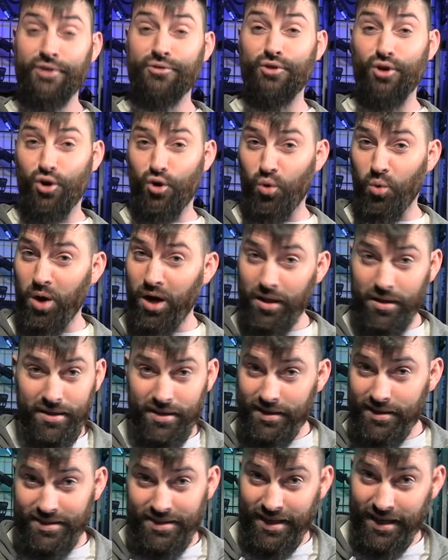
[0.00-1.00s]
and the
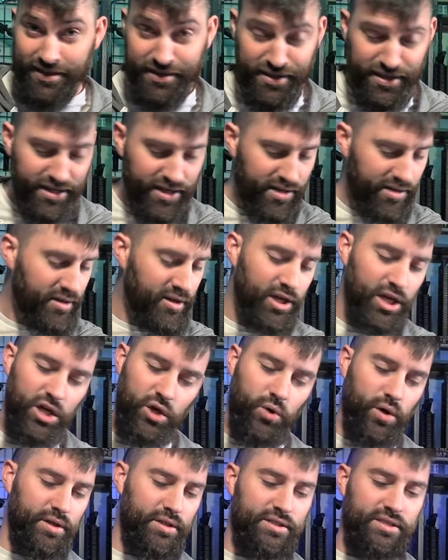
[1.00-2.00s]
quality is not there.
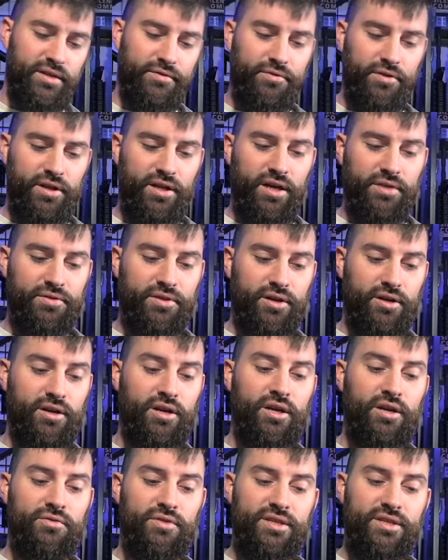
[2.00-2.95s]
Quality is definitely not there.